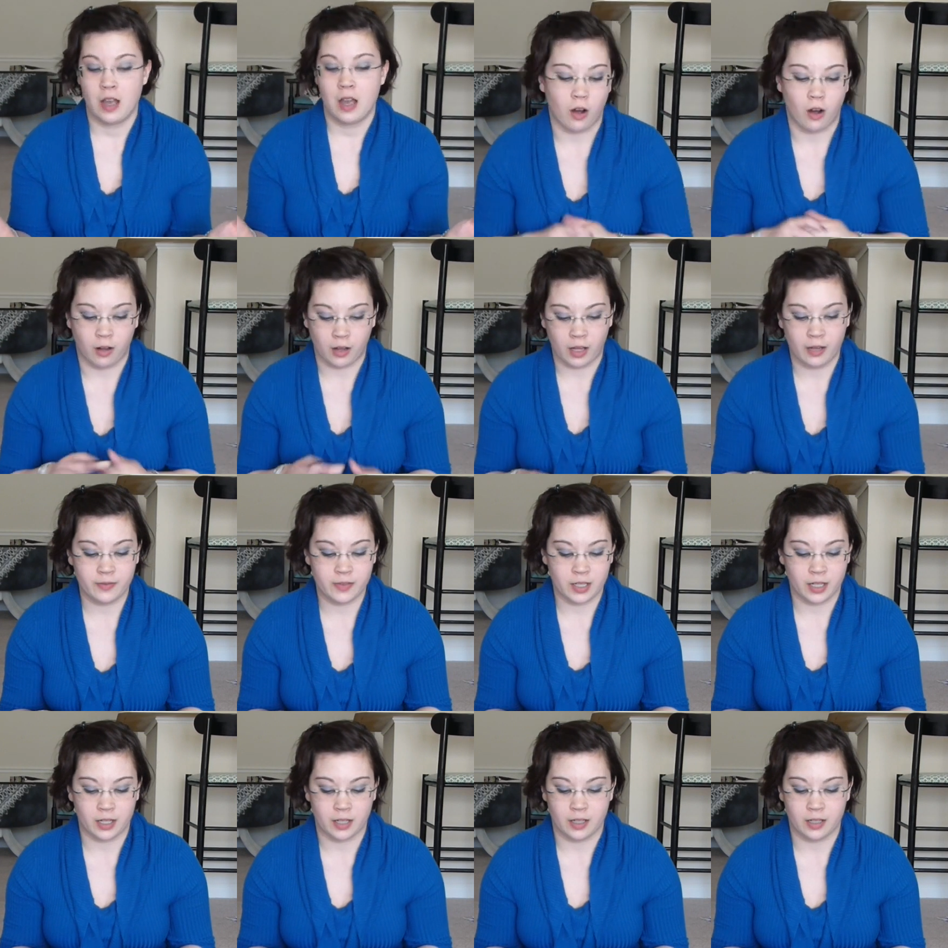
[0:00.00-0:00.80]
All
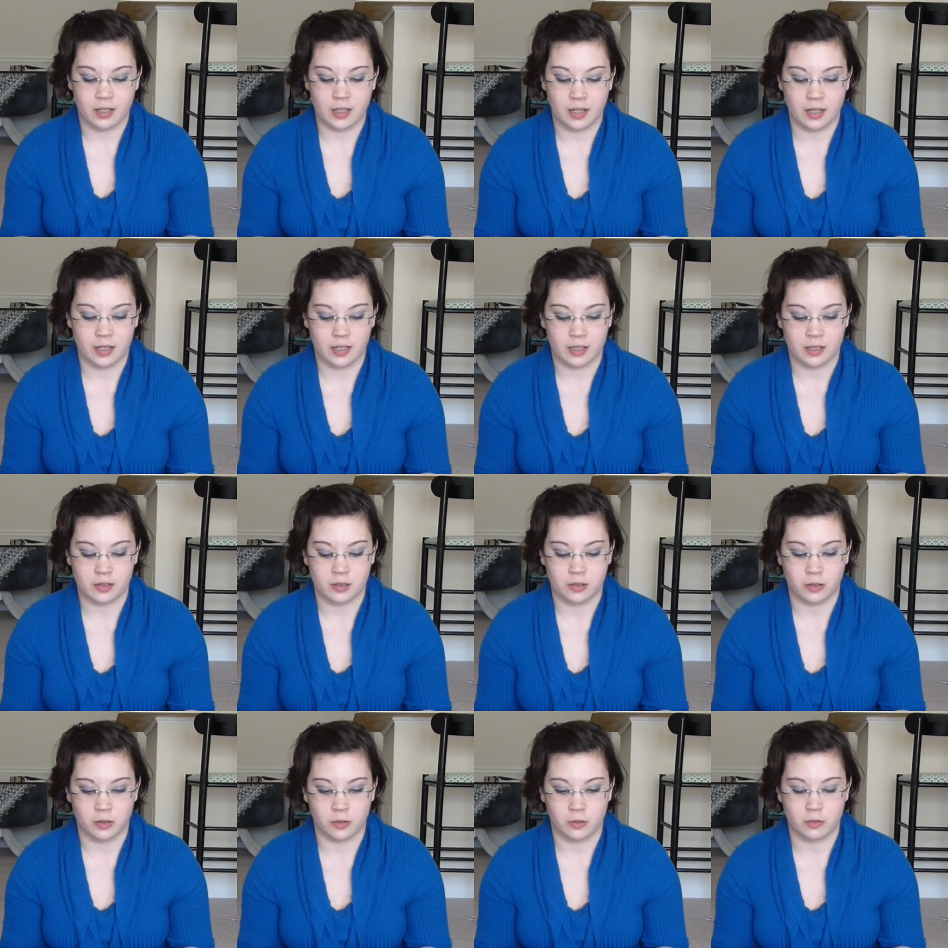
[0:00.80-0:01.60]
I've done
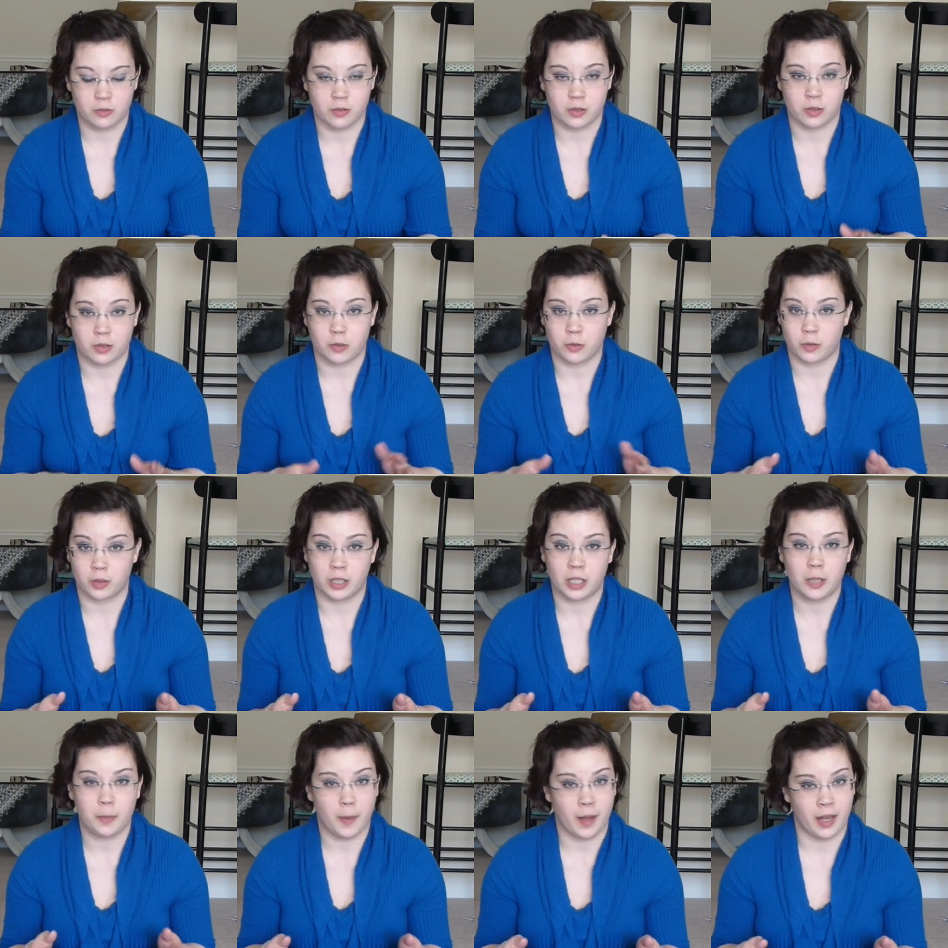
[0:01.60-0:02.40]
is used
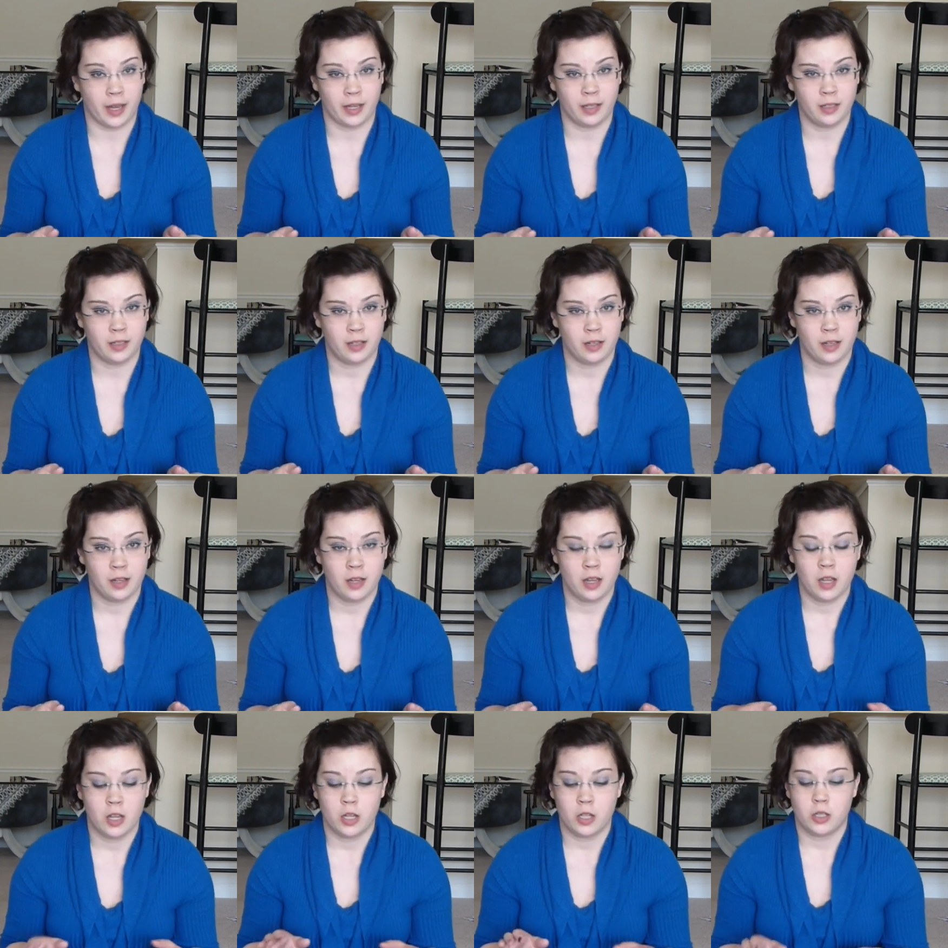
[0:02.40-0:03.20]
acrylic
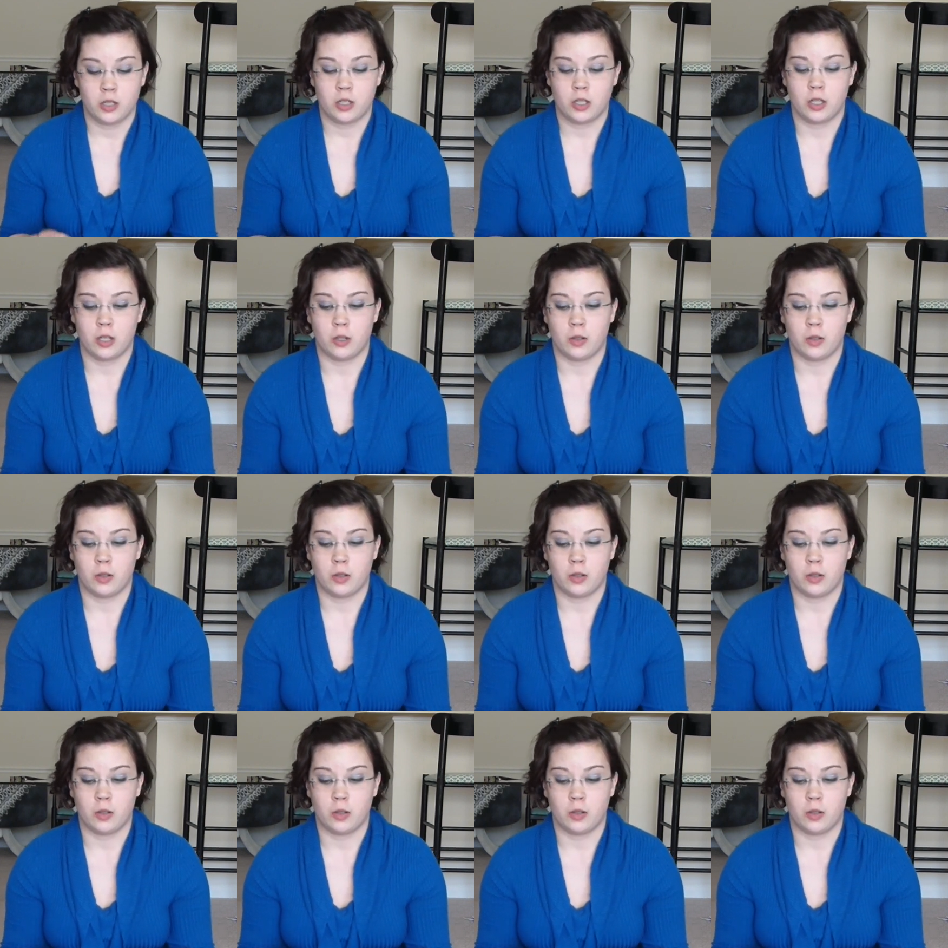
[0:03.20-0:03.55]
paint